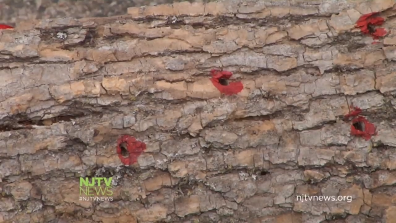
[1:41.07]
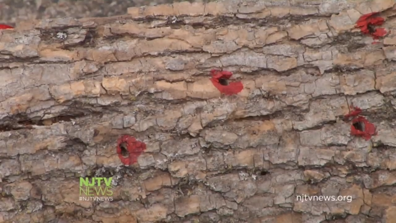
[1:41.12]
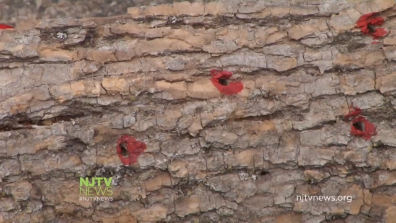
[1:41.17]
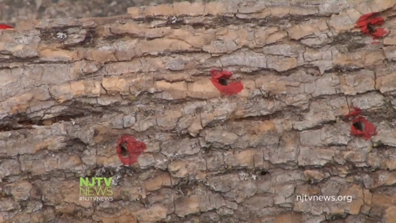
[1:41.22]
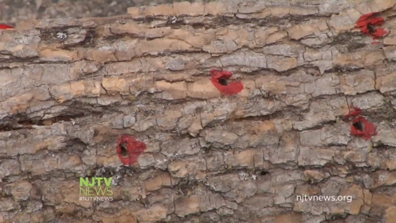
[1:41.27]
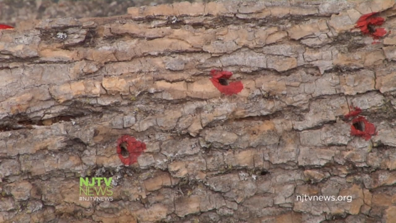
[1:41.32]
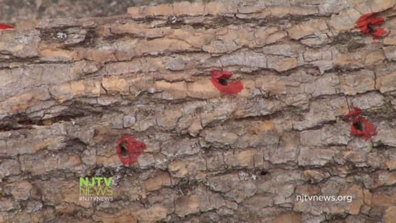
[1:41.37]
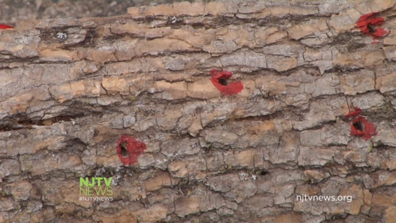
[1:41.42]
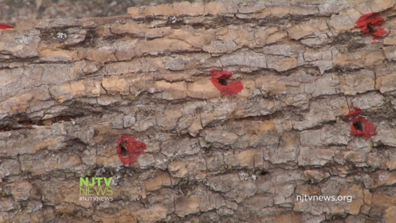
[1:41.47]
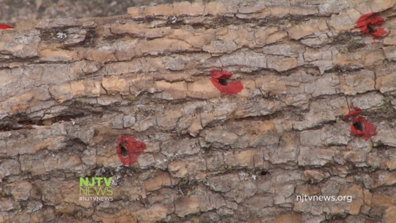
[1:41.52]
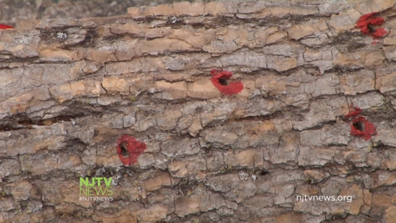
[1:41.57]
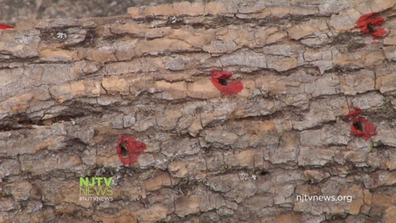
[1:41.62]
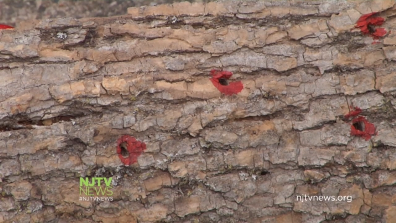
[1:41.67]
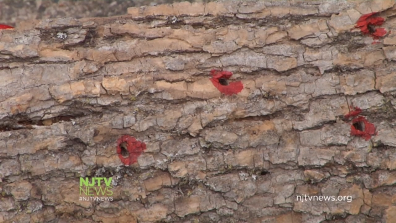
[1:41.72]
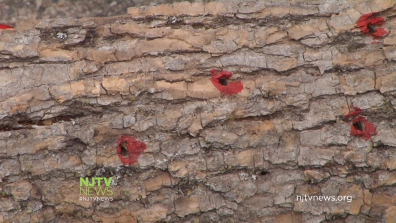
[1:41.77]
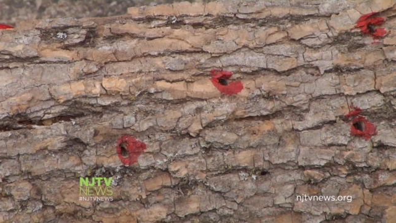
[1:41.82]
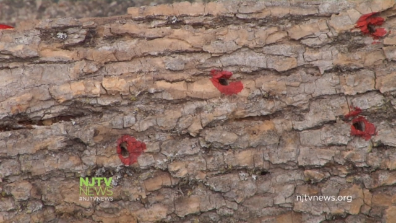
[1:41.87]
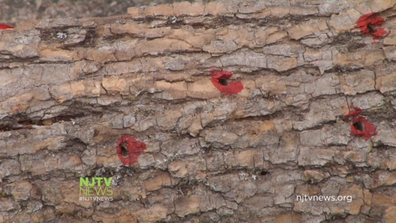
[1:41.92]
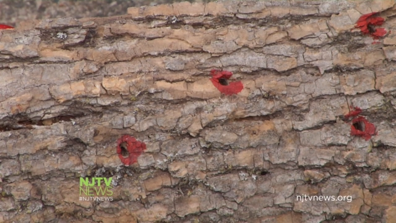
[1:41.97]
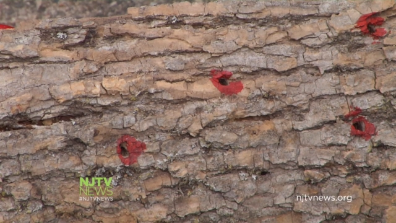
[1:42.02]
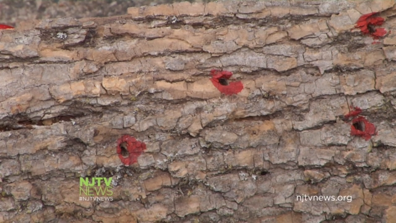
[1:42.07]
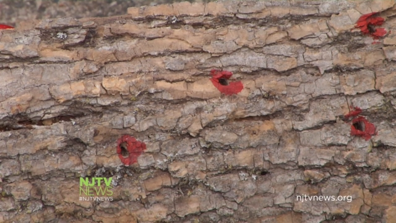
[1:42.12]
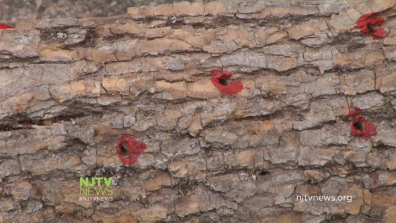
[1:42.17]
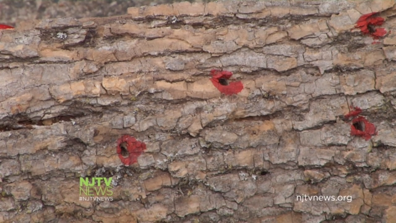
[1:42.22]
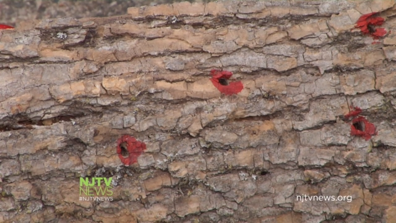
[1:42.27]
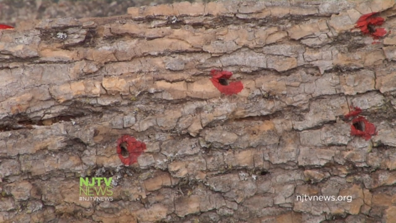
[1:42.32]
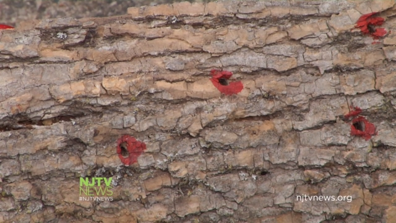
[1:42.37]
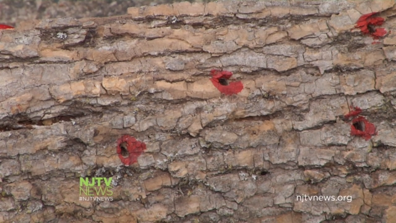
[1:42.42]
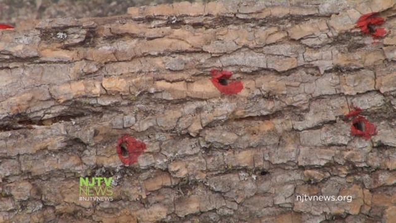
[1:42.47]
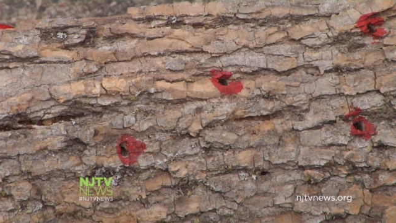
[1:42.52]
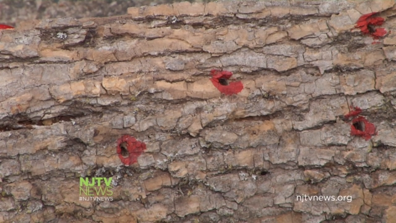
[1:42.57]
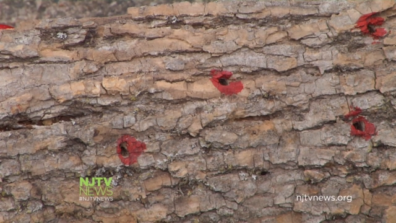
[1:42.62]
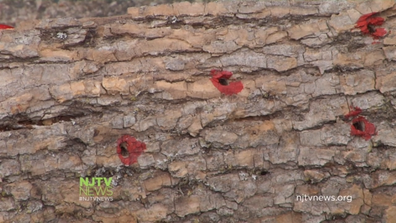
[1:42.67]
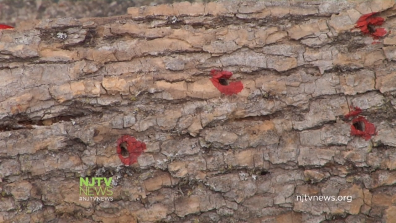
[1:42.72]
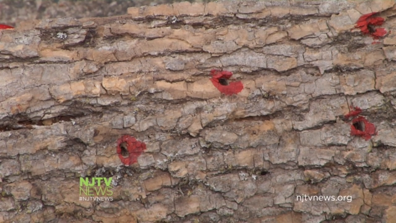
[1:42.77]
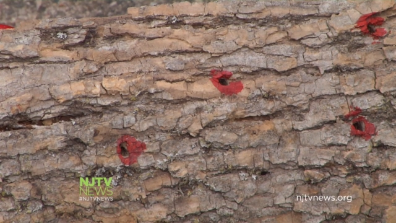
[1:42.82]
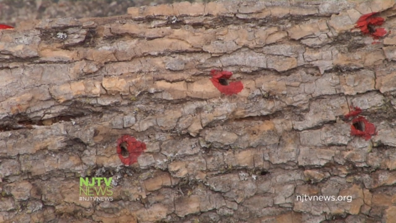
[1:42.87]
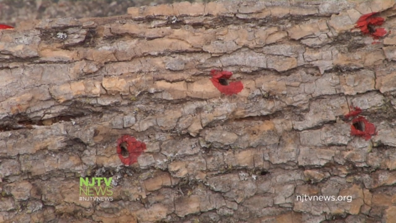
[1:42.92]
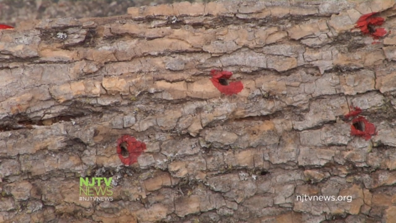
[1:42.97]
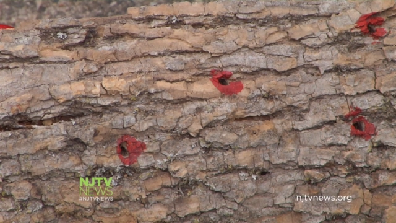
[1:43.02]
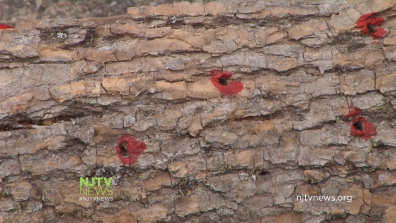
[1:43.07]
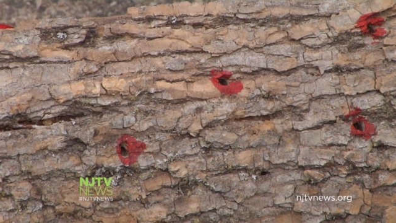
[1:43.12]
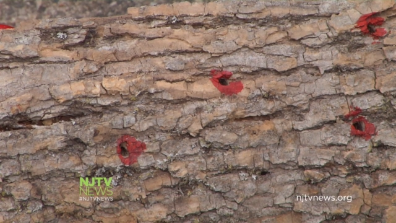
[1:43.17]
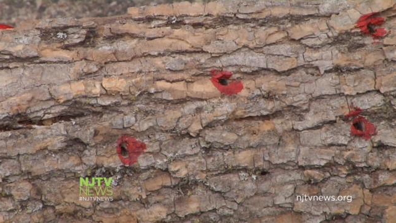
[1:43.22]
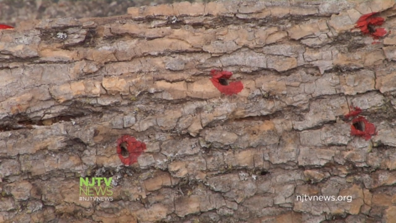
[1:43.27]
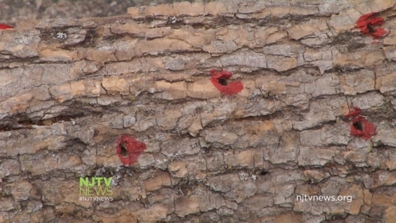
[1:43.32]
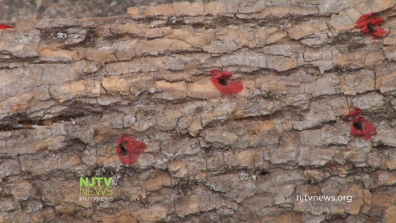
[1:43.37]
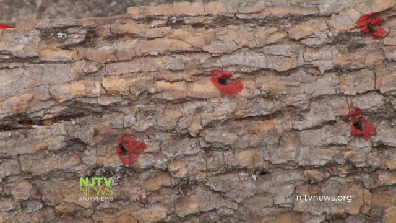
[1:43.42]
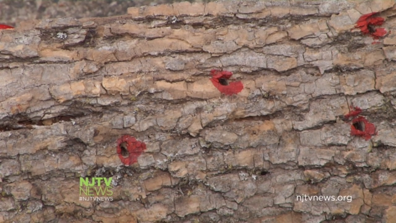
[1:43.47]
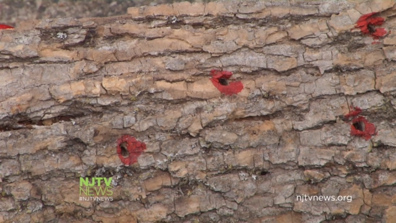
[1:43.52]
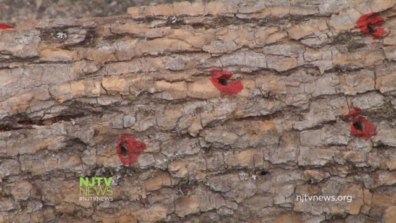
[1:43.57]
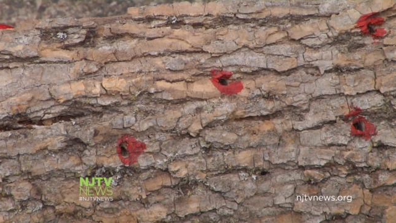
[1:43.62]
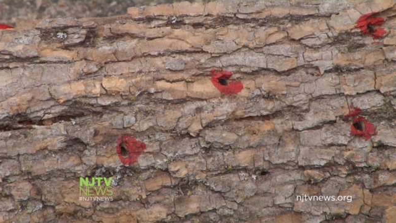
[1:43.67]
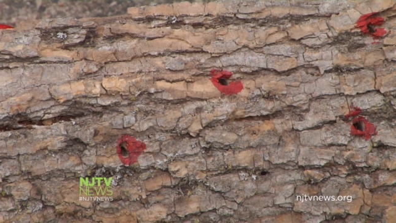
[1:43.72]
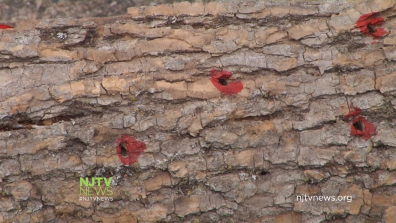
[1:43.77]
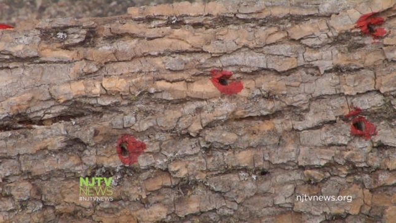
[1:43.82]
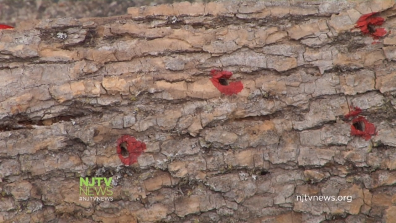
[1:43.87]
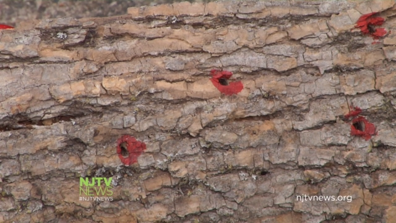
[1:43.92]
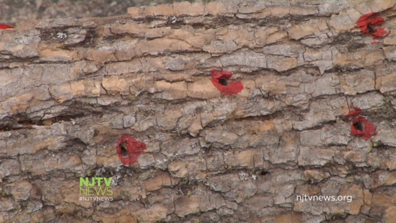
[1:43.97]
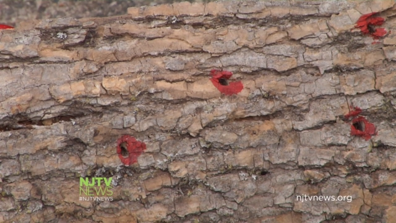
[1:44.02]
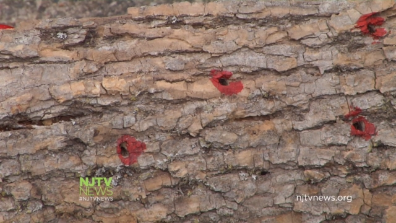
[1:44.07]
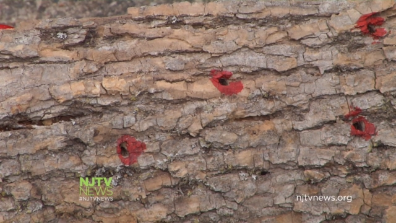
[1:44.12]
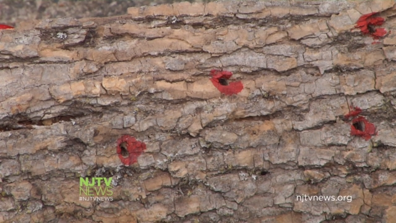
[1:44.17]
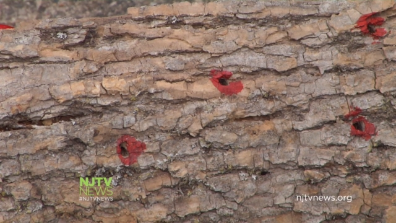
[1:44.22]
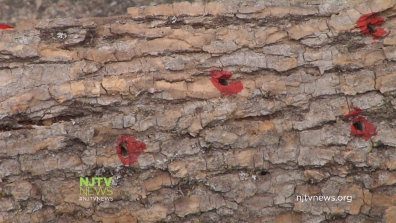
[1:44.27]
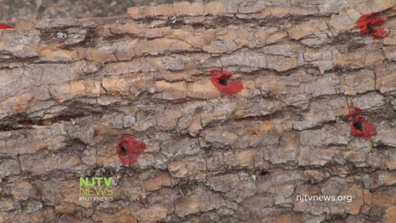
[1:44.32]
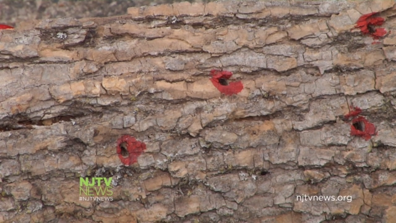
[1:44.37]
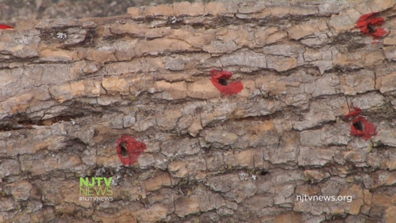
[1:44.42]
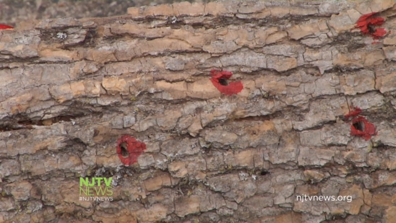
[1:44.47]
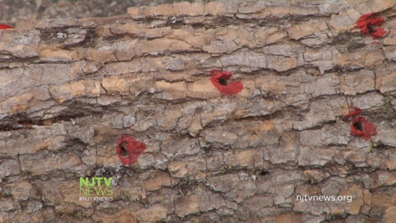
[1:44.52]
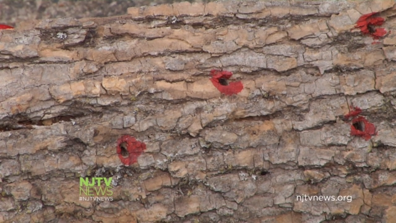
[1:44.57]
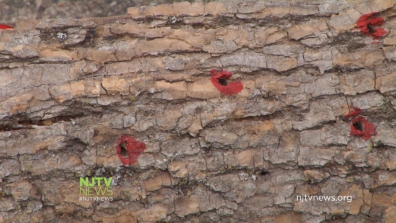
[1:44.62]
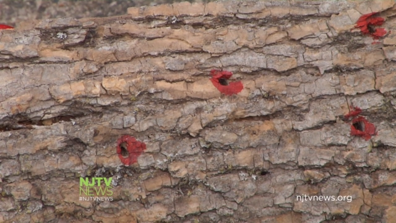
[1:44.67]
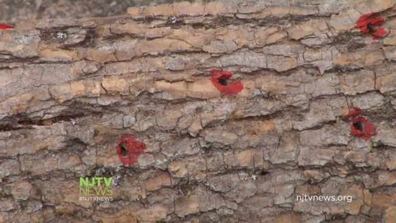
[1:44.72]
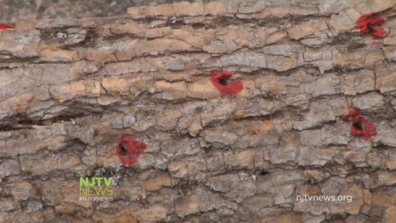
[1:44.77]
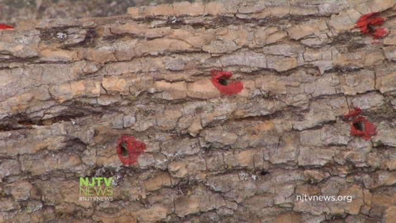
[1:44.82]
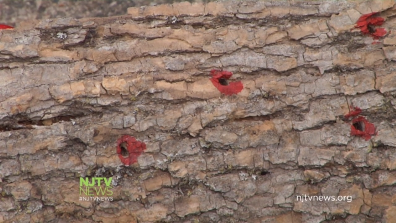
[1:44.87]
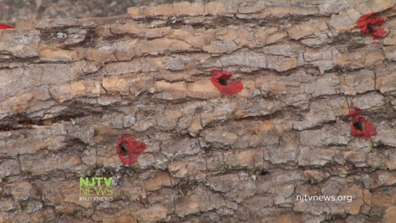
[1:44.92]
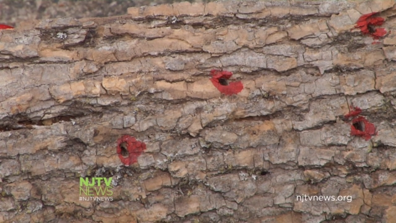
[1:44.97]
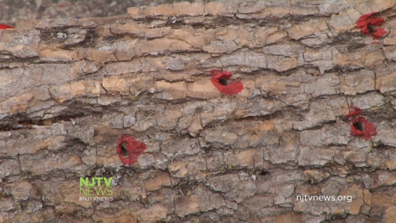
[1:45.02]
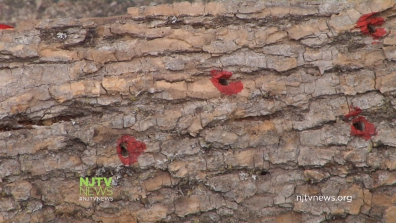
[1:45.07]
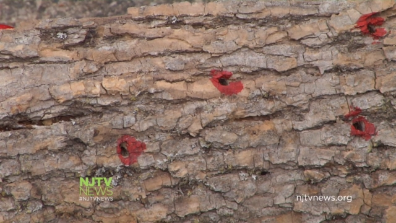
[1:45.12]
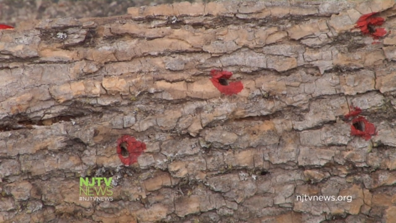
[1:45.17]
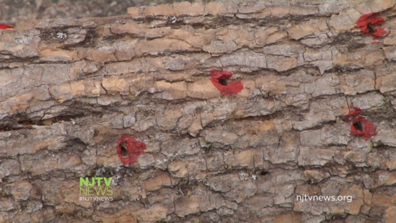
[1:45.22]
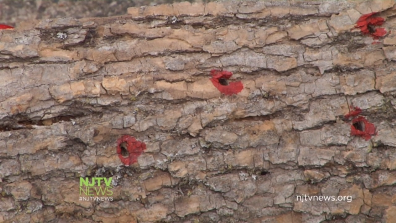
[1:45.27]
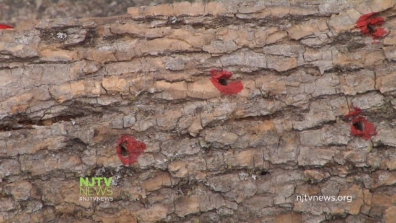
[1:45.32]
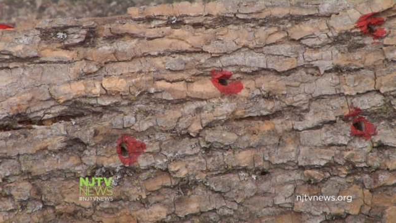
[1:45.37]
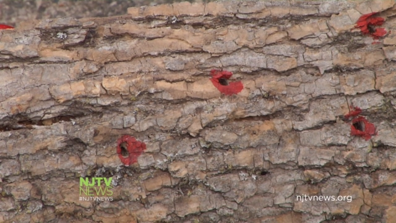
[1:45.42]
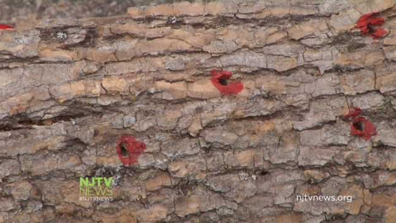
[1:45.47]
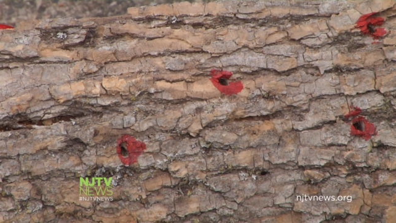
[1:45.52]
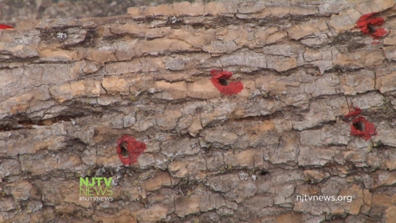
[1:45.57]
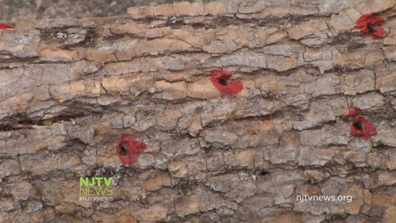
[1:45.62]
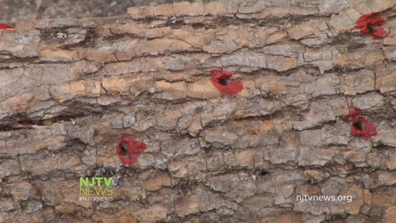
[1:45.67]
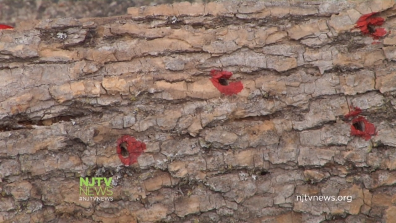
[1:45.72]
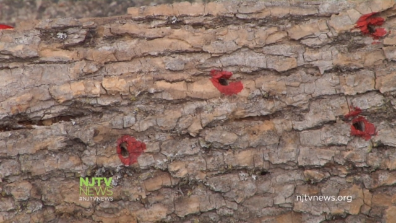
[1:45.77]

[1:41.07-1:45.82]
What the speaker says: (no speaker visible)